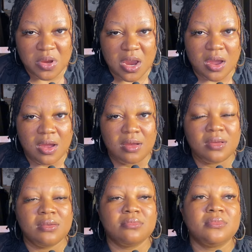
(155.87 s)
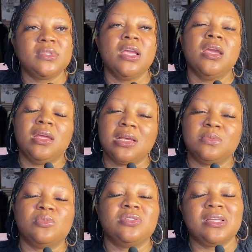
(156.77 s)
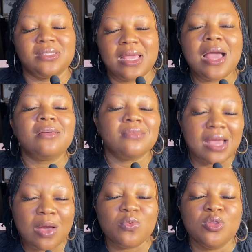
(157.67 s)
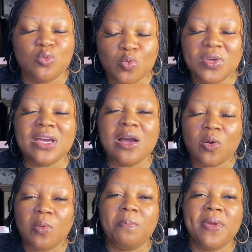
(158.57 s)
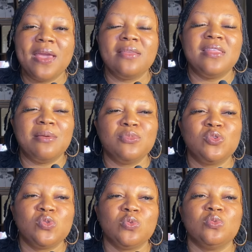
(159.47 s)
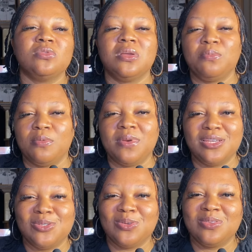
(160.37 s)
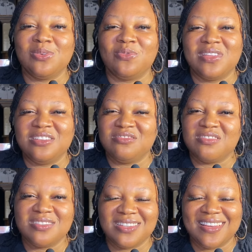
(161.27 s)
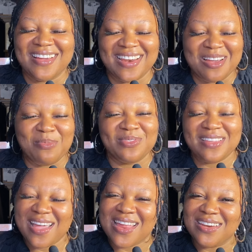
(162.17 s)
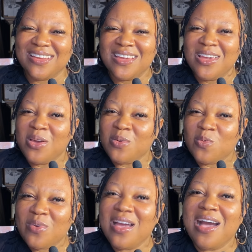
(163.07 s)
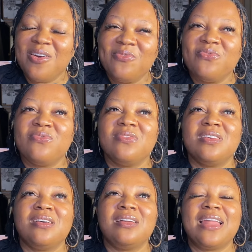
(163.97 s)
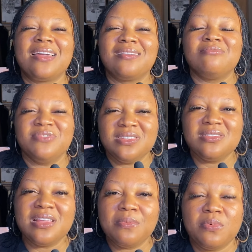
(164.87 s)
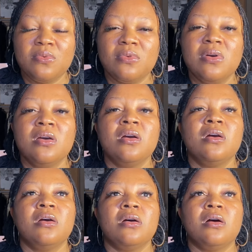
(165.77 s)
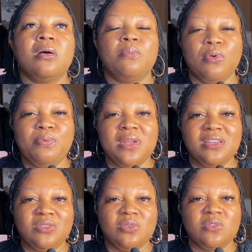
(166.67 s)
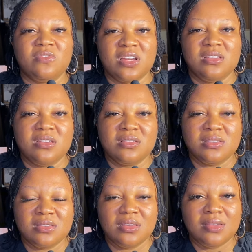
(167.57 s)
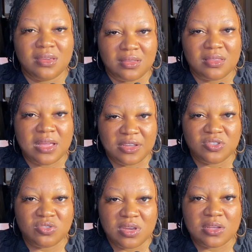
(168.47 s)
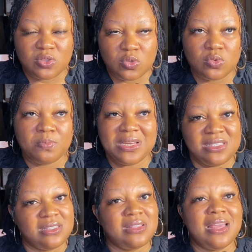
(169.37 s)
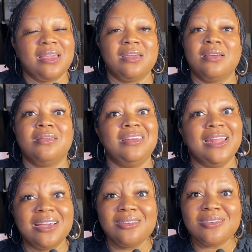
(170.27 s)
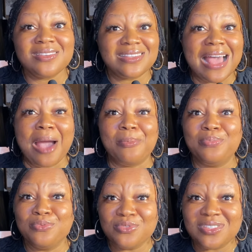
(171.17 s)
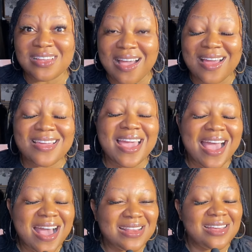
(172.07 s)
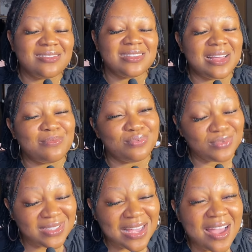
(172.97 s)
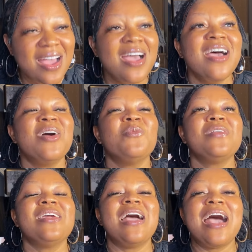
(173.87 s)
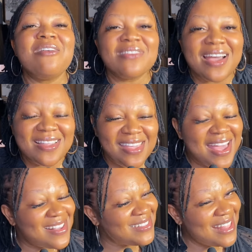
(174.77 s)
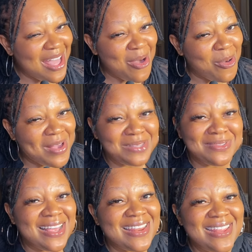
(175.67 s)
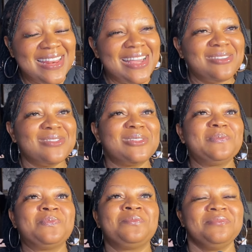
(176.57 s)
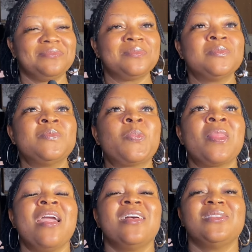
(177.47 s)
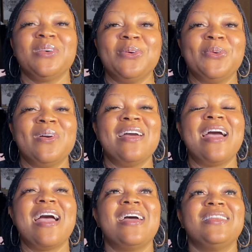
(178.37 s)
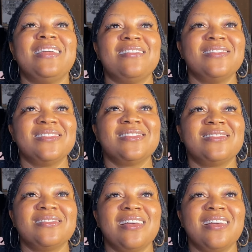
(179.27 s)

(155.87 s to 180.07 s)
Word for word: he loves it. So I have so many foreigners today trying fufu. There are some that are trying waakye. There are some that are trying shito. I also saw um, some that are trying to eat um, kotom, uh, and uh, what's the name of this one that they eat as